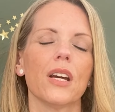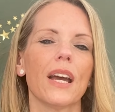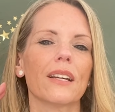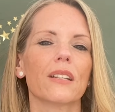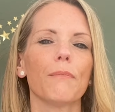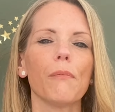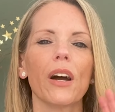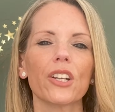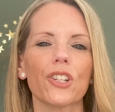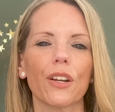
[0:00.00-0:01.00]
It's the
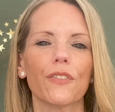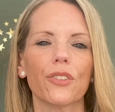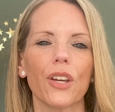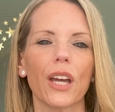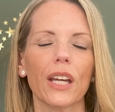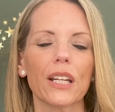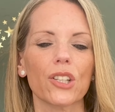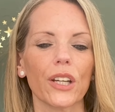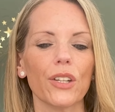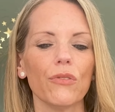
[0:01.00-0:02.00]
mind shift thing.
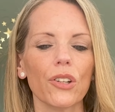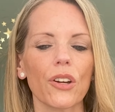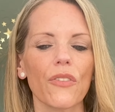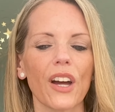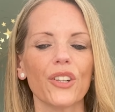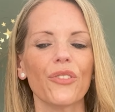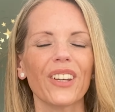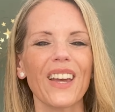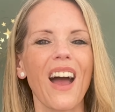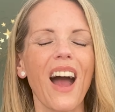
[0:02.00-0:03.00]
It's like you look at that and you
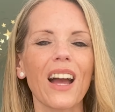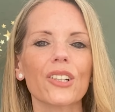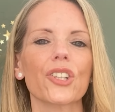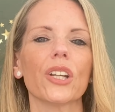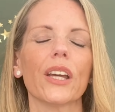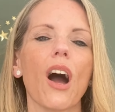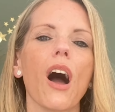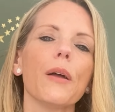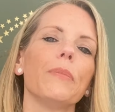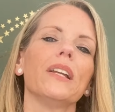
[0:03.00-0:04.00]
think, yeah, actually,
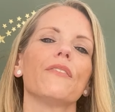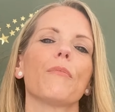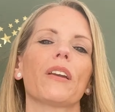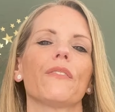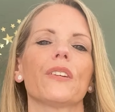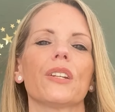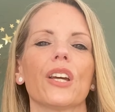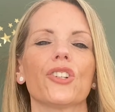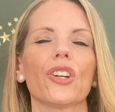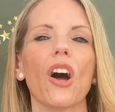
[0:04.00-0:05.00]
I believe in
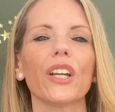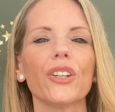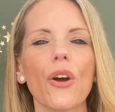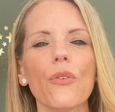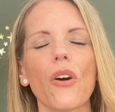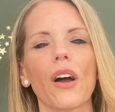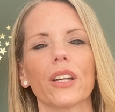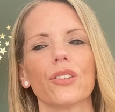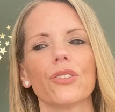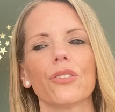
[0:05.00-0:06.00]
manifestation. I know that I
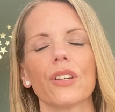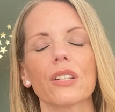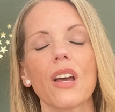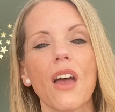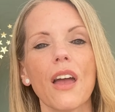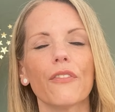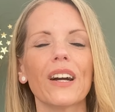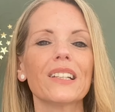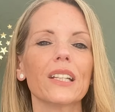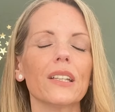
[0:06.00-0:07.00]
can do this. If
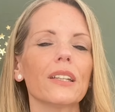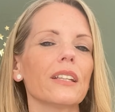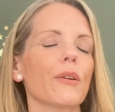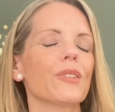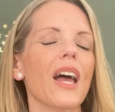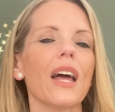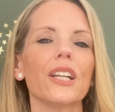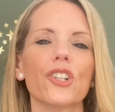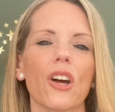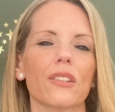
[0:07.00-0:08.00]
I didn't think there was
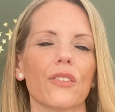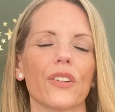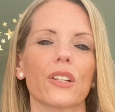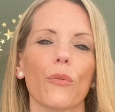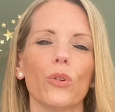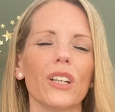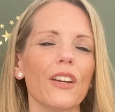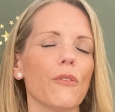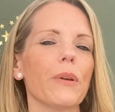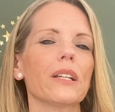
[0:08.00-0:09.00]
any chance of this, I wouldn't
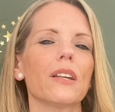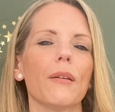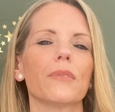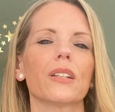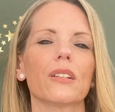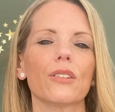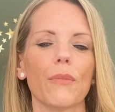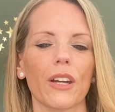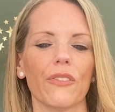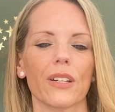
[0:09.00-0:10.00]
even be attempting to
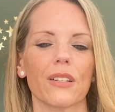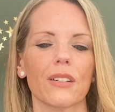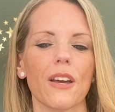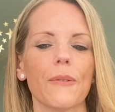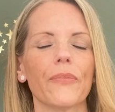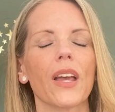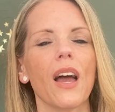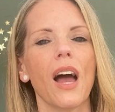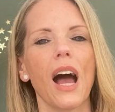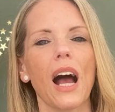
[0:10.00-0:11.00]
manifest it.
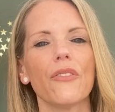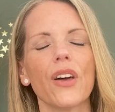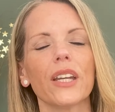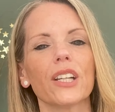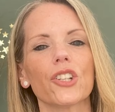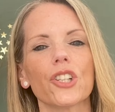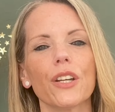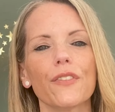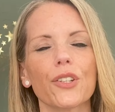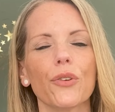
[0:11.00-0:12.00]
And then it
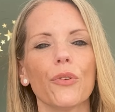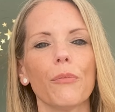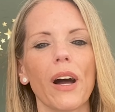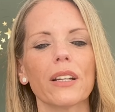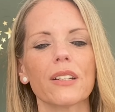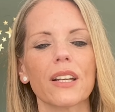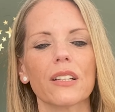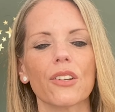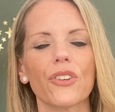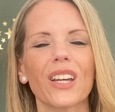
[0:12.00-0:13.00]
shifts your mindset
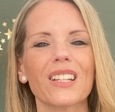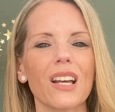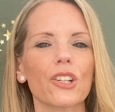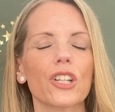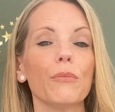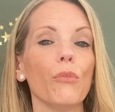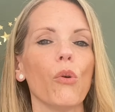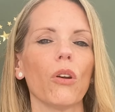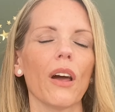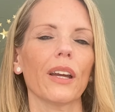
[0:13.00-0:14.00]
to think it's actually
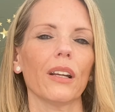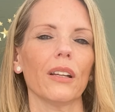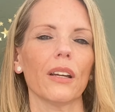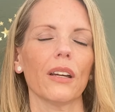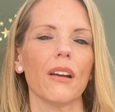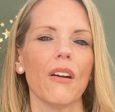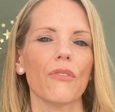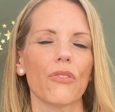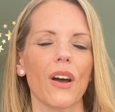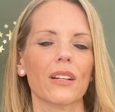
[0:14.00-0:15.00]
more likely
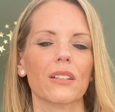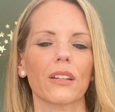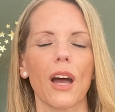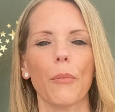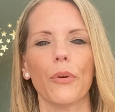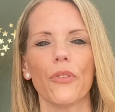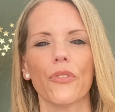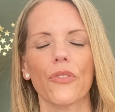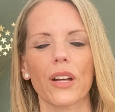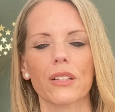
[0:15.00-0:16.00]
that that's going to happen
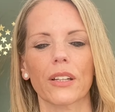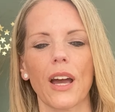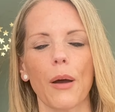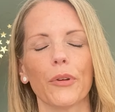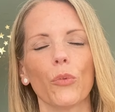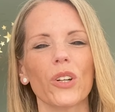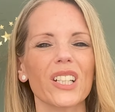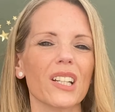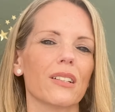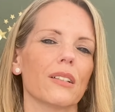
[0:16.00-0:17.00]
than that's going to happen. And what it
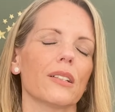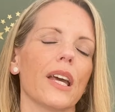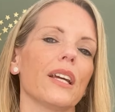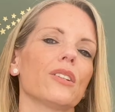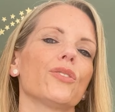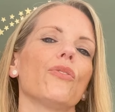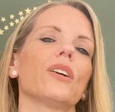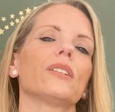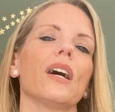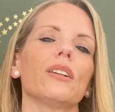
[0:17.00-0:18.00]
does is it takes your
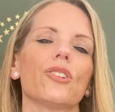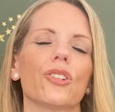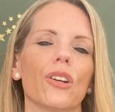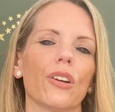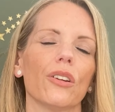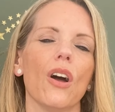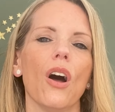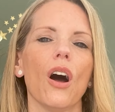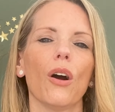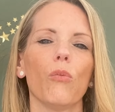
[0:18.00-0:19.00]
attention
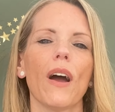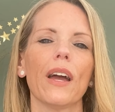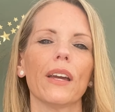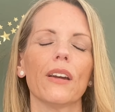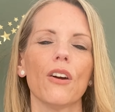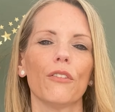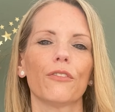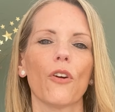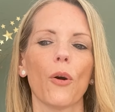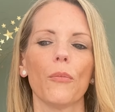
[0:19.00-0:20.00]
away
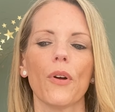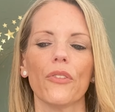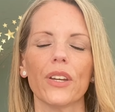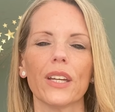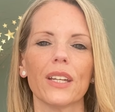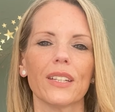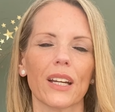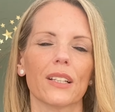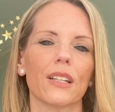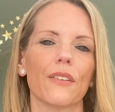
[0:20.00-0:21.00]
from the
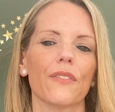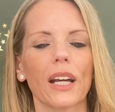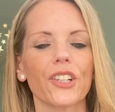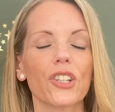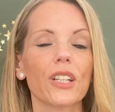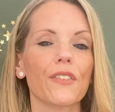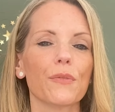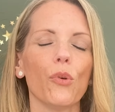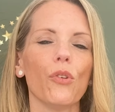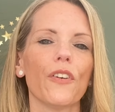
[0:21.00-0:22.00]
negative and just gives
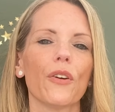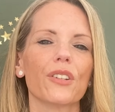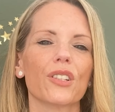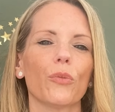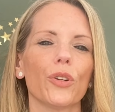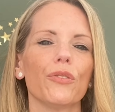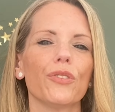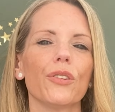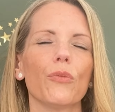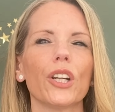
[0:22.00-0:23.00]
more focus to what you
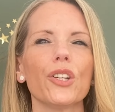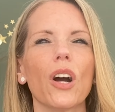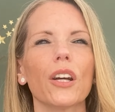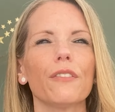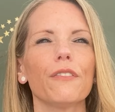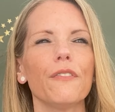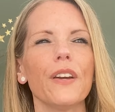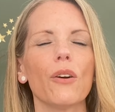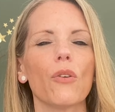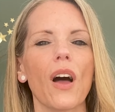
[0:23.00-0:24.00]
do want. And you kind of
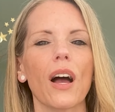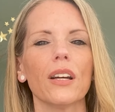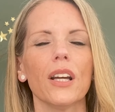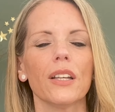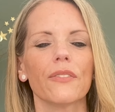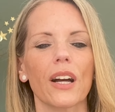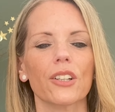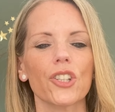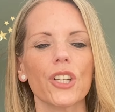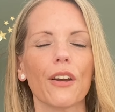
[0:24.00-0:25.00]
feel that, that
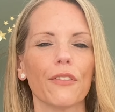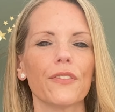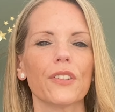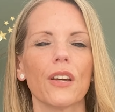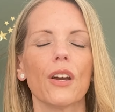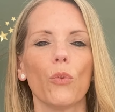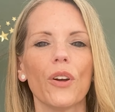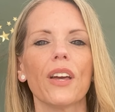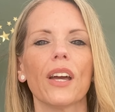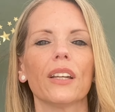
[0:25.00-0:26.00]
shift
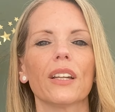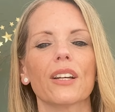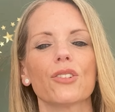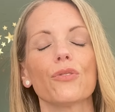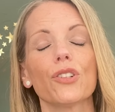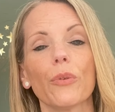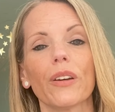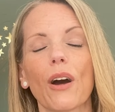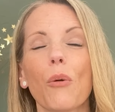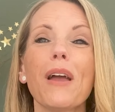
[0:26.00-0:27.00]
within as you're
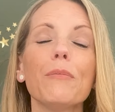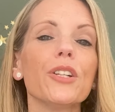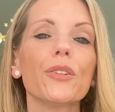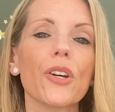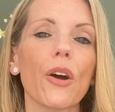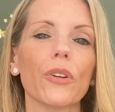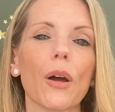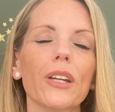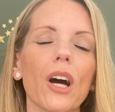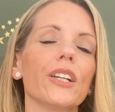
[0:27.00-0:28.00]
doing that. Or maybe you don't. I
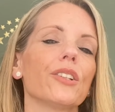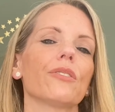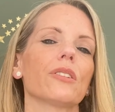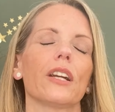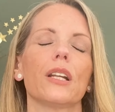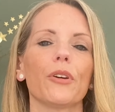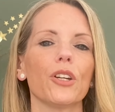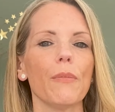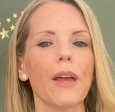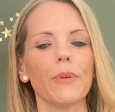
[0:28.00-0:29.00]
mean, I do slightly, but
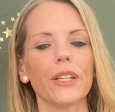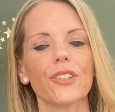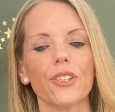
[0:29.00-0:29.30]
you maybe